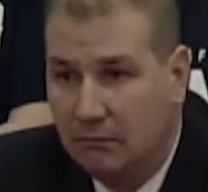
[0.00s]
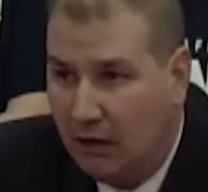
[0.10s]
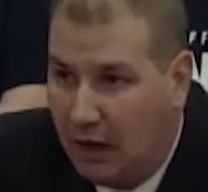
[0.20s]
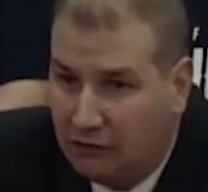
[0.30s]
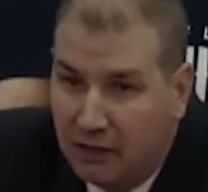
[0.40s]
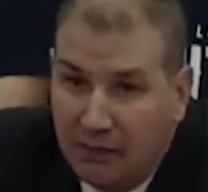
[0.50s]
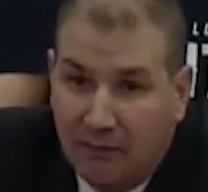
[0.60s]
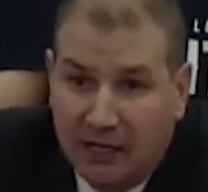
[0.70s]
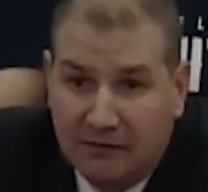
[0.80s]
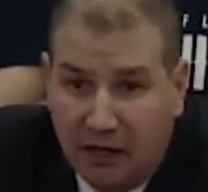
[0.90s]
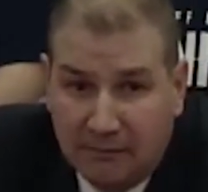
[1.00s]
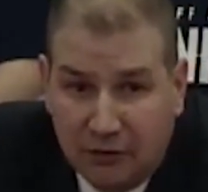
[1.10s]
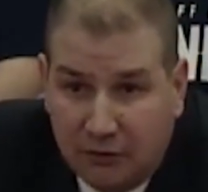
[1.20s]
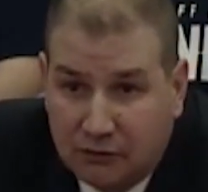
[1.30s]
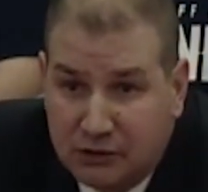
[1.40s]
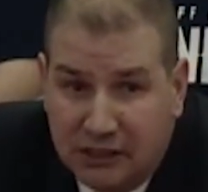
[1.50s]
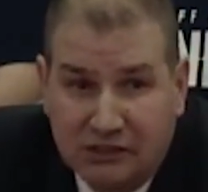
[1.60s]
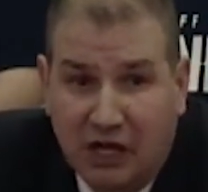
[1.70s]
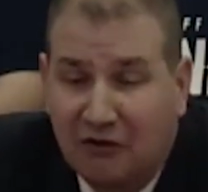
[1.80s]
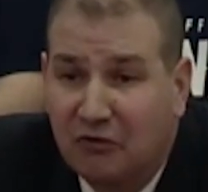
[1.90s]
I'll limit my time to those
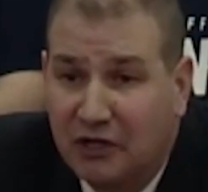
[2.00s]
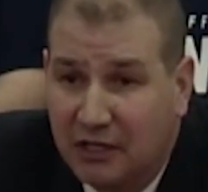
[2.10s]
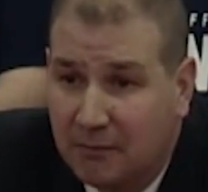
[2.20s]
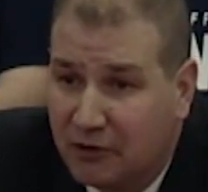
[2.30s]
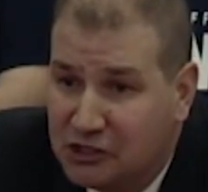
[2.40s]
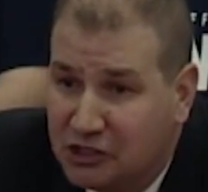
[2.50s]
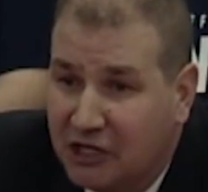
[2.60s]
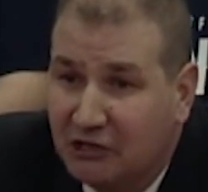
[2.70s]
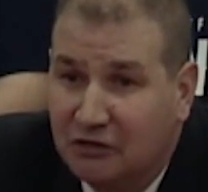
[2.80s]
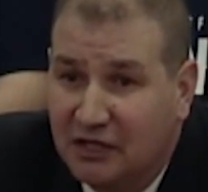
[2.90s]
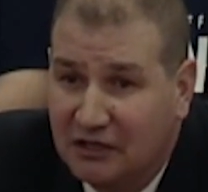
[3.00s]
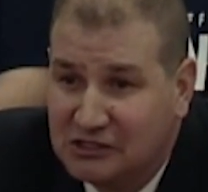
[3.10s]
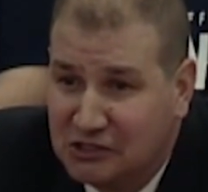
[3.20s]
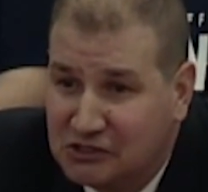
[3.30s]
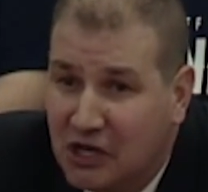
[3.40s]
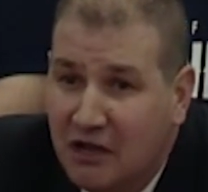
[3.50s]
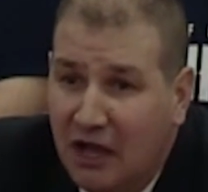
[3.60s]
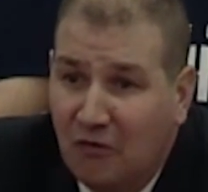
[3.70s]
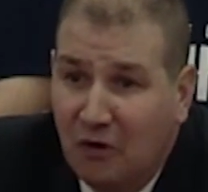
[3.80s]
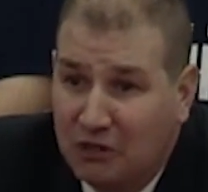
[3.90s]
things. I really appreciate your diligence
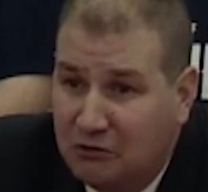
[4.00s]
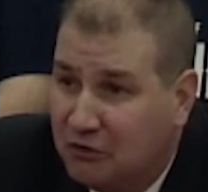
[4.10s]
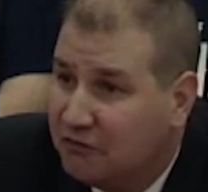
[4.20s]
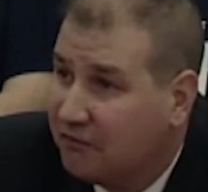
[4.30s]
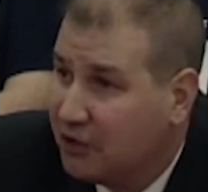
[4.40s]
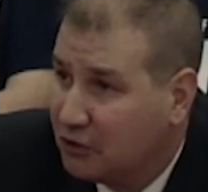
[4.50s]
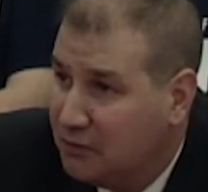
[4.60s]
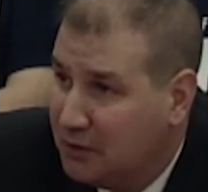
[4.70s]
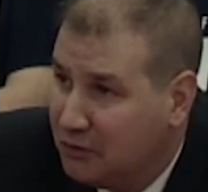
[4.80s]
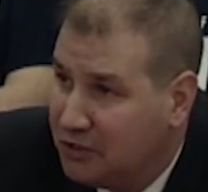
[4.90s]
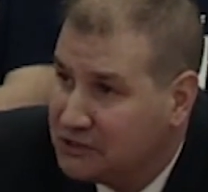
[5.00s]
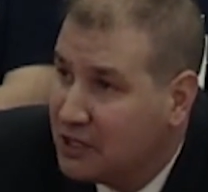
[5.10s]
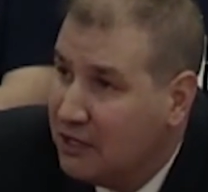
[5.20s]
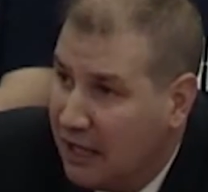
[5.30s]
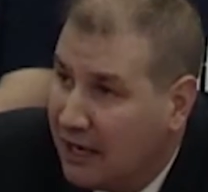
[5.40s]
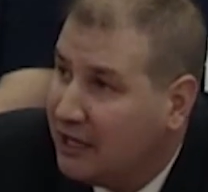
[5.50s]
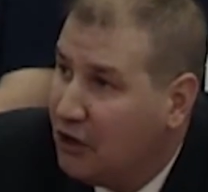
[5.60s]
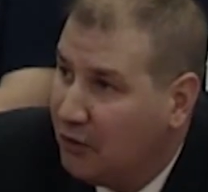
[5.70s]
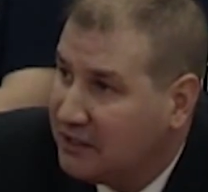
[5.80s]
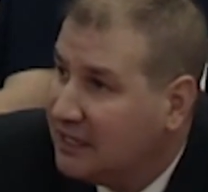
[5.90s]
and what you do for your communities. And I
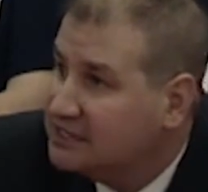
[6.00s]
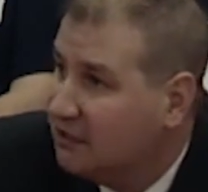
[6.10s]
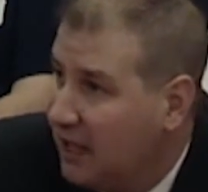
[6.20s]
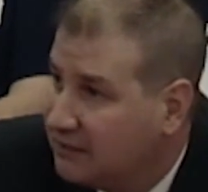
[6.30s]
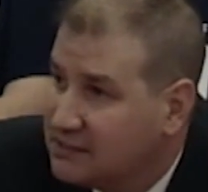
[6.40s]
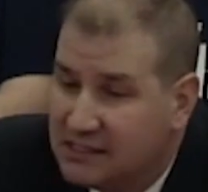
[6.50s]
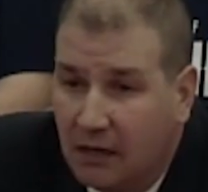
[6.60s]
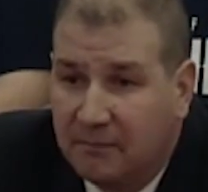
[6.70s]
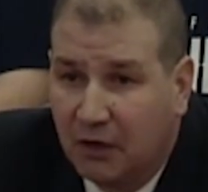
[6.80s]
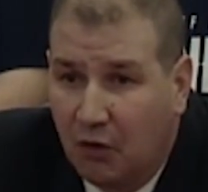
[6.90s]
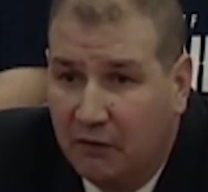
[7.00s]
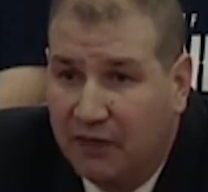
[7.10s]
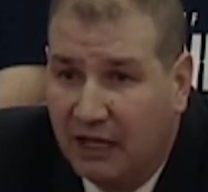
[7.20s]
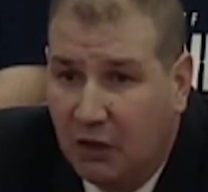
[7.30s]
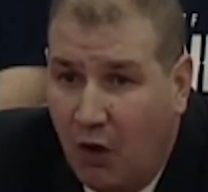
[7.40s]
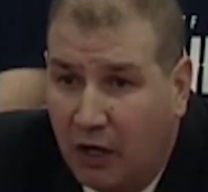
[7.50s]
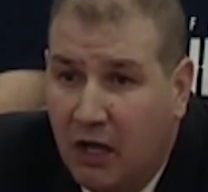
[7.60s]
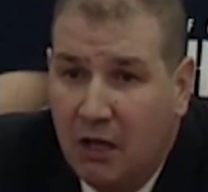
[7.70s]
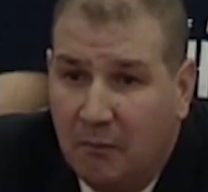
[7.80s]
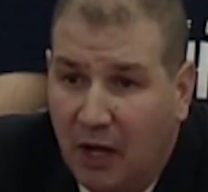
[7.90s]
know it takes a lot to sit up there all day long,
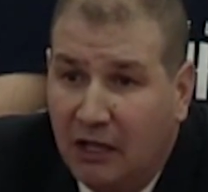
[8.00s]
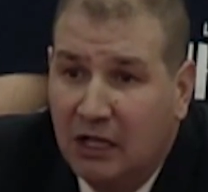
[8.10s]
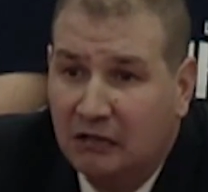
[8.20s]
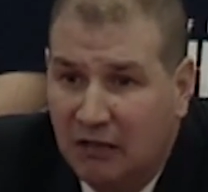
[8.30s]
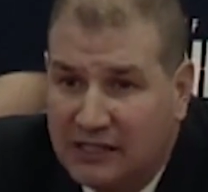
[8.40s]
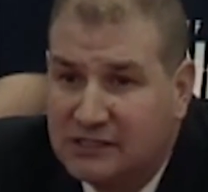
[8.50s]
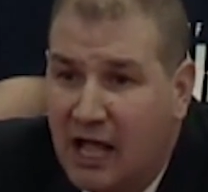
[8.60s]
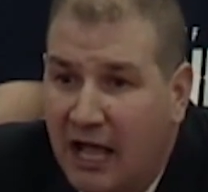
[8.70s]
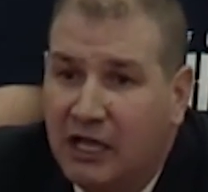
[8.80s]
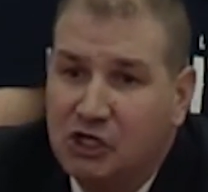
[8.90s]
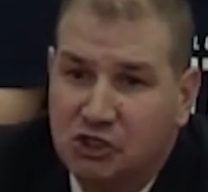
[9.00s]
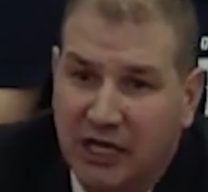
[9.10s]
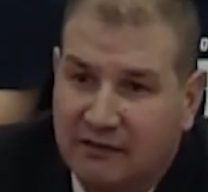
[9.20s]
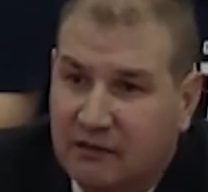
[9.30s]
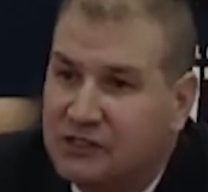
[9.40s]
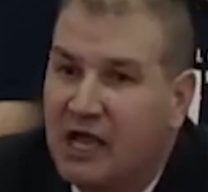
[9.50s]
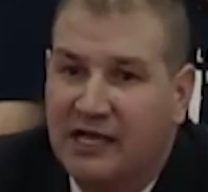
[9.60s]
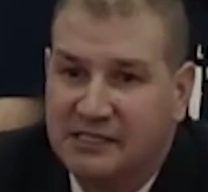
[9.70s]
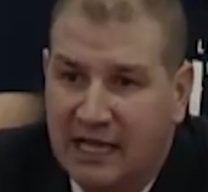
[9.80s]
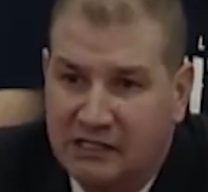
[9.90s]
but let's not shake these
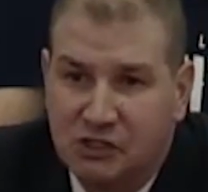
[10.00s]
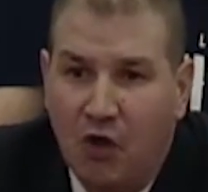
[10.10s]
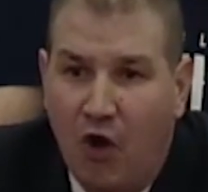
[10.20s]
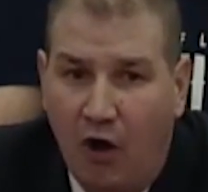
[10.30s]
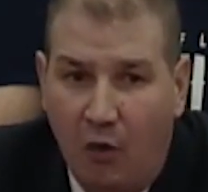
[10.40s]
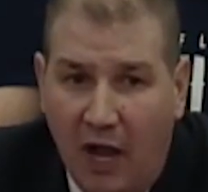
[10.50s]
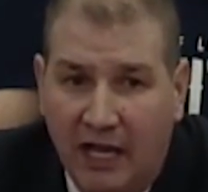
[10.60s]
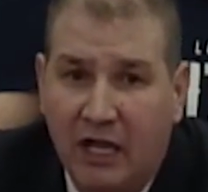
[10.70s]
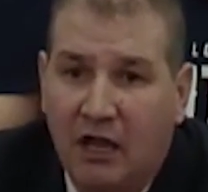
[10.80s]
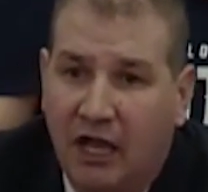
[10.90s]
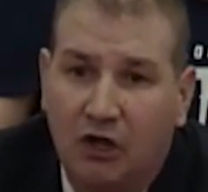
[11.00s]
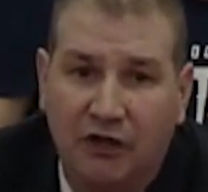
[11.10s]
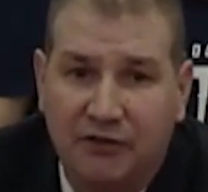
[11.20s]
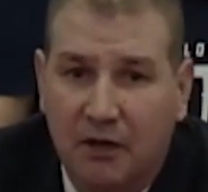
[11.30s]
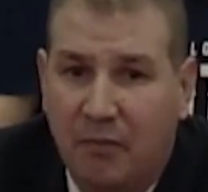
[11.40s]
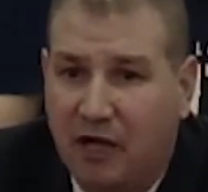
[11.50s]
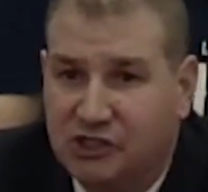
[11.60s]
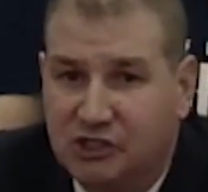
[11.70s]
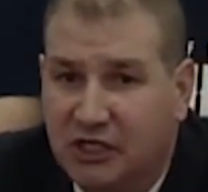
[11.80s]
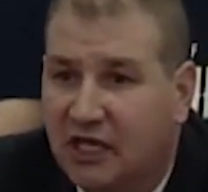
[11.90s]
guys' hands in the hallway and cut their
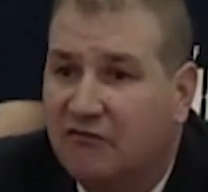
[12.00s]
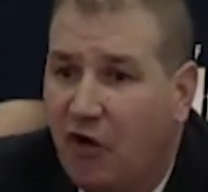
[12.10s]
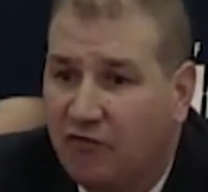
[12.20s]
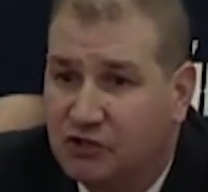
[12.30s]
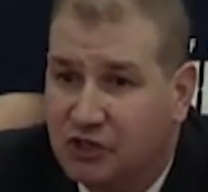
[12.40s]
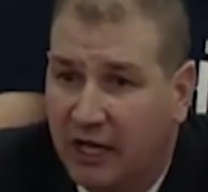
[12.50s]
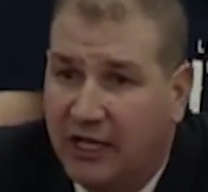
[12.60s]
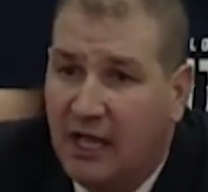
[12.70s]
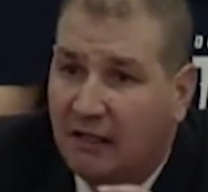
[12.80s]
budgets and give oversight.